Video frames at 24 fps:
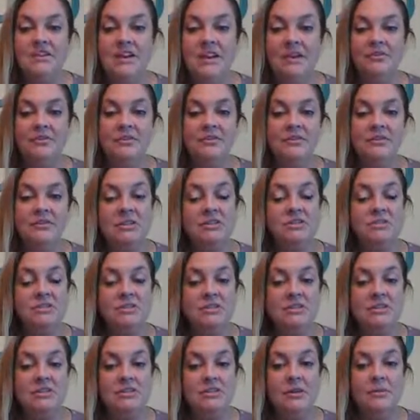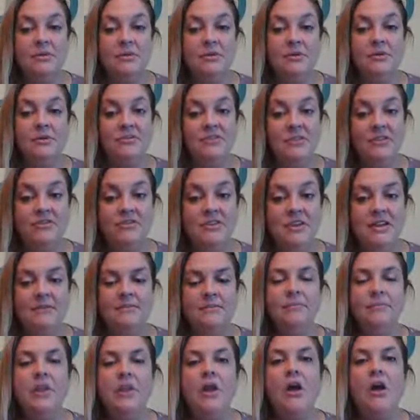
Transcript: 10, such as this number 50?